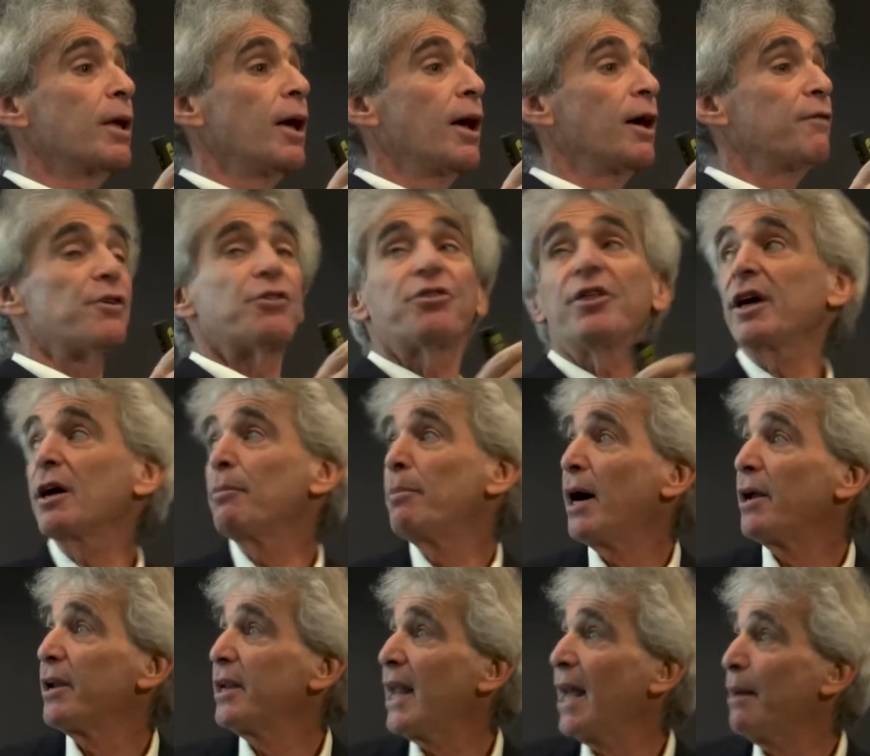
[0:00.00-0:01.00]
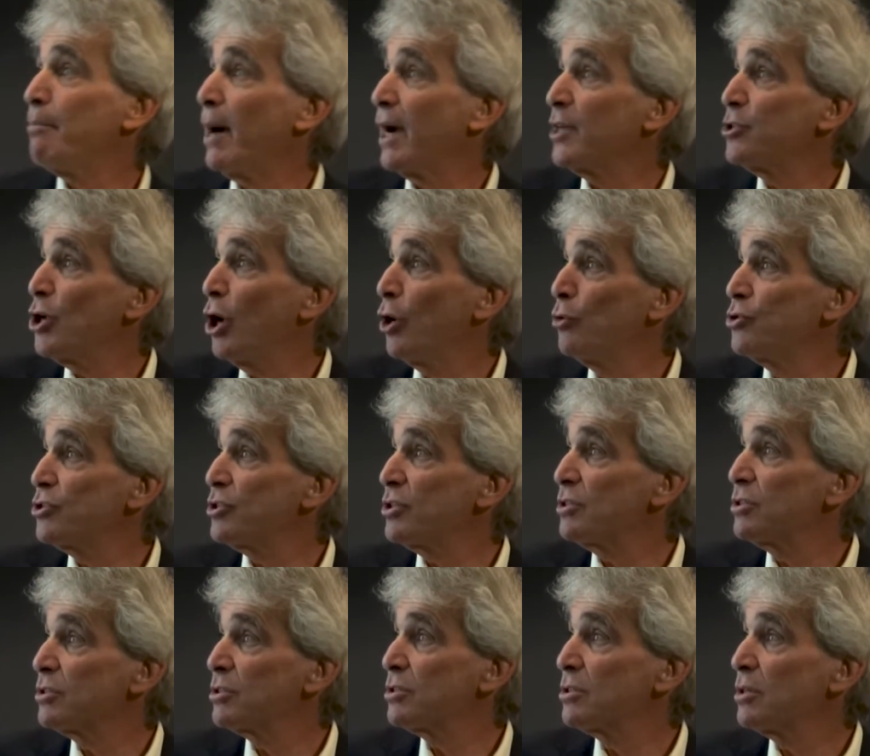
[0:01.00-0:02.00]
If you think about it, at
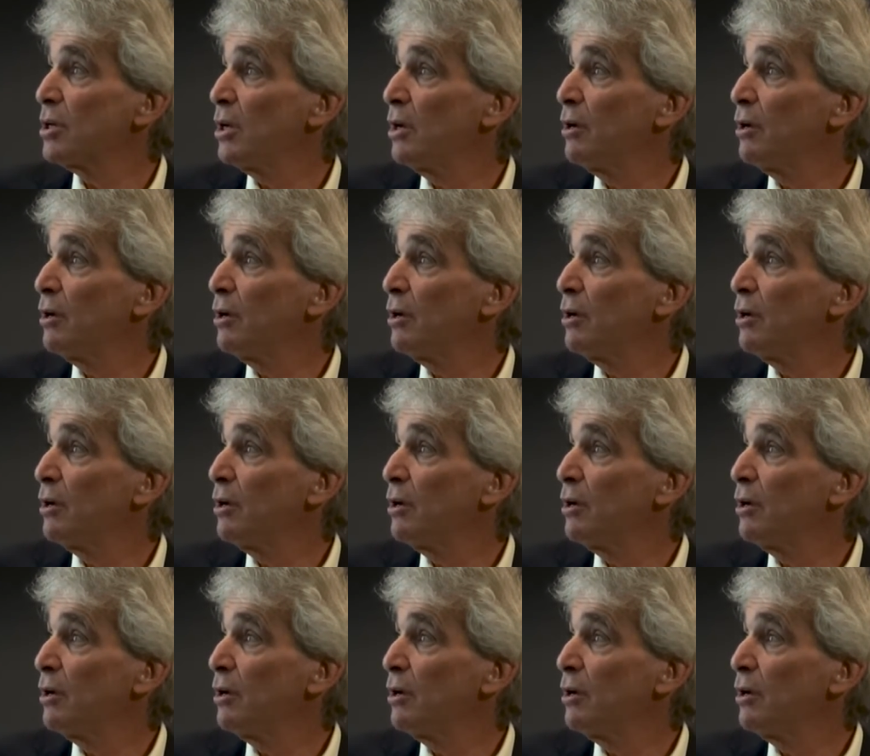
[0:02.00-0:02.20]
mitosis